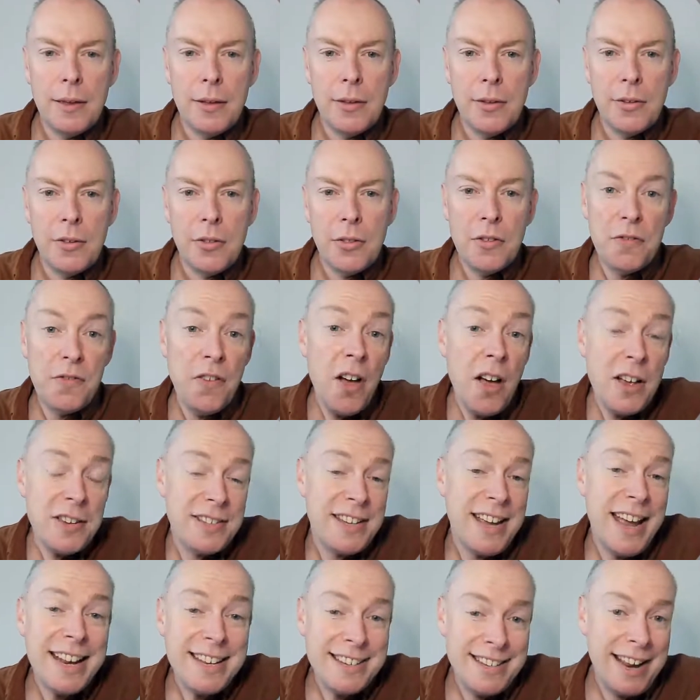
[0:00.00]
The first
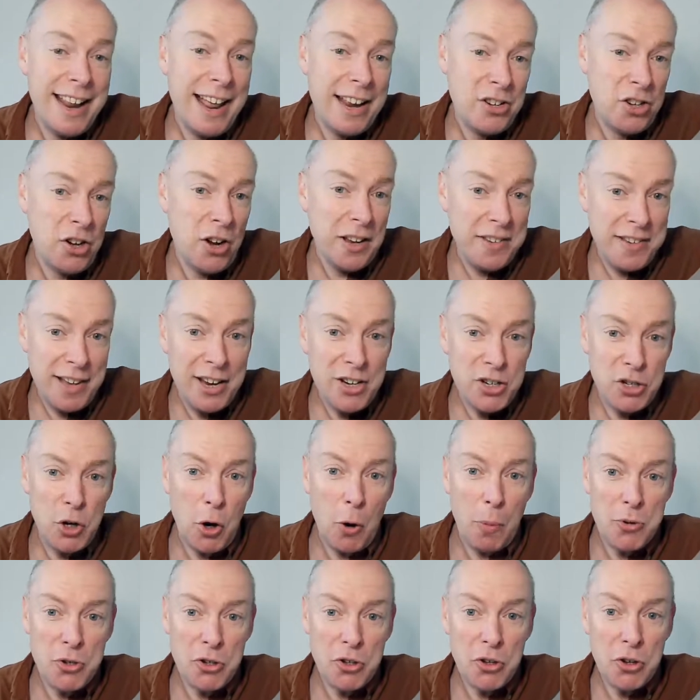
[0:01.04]
internationalization
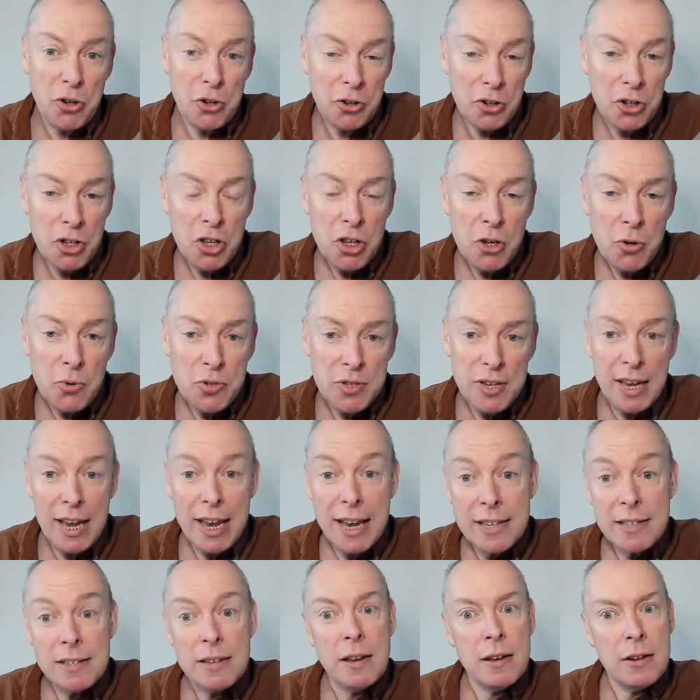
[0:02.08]
option you can use
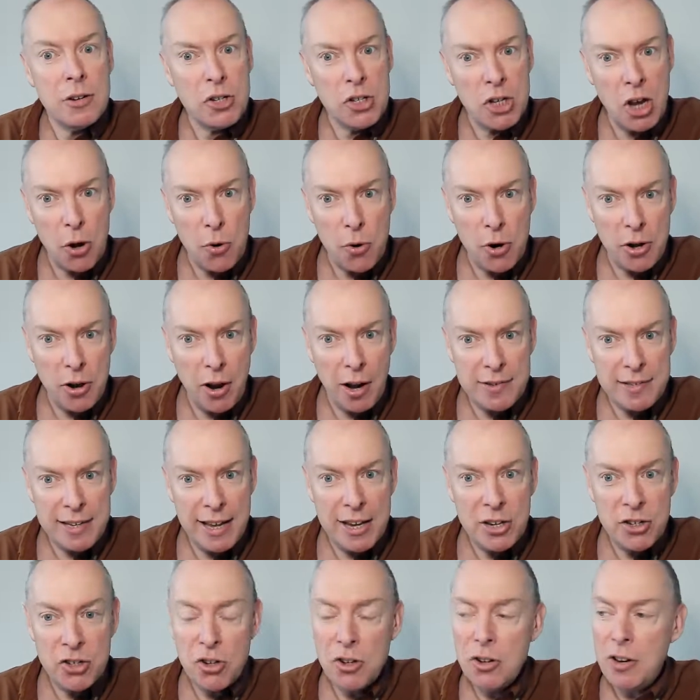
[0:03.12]
is
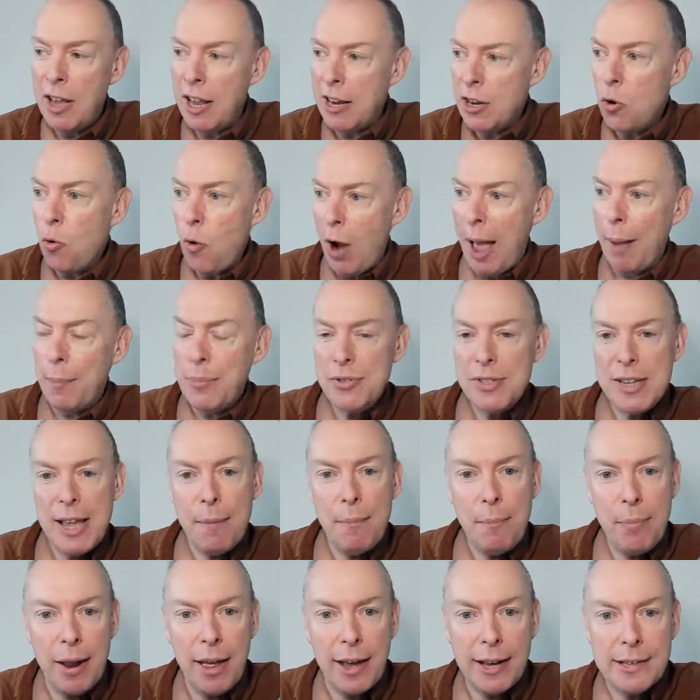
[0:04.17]
tokenization in your app's
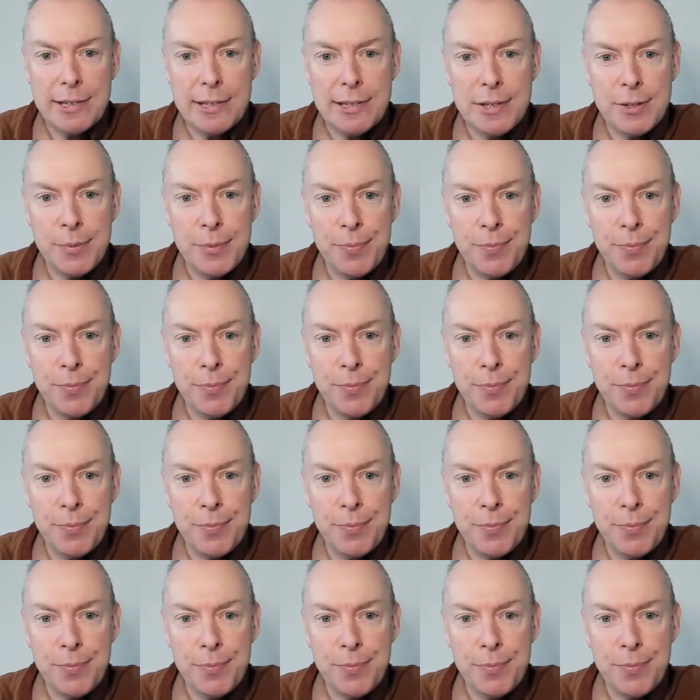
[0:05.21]
templates.